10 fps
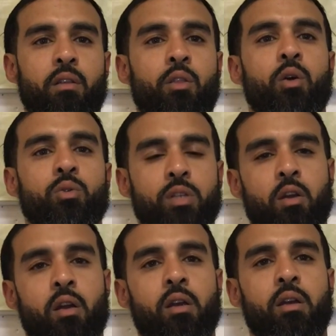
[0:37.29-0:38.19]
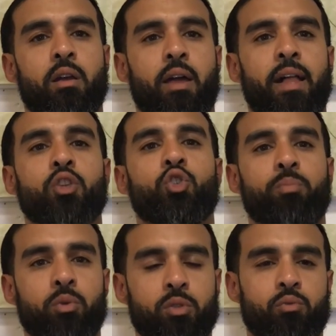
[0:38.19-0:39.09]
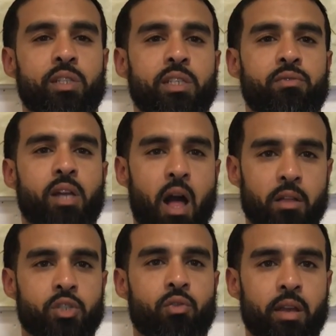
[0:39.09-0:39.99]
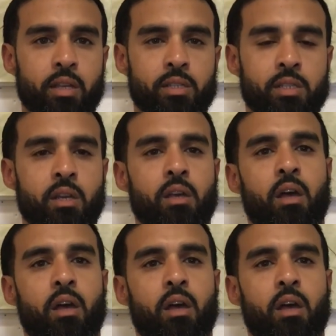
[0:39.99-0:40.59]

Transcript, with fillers: those that are eligible to receive college credits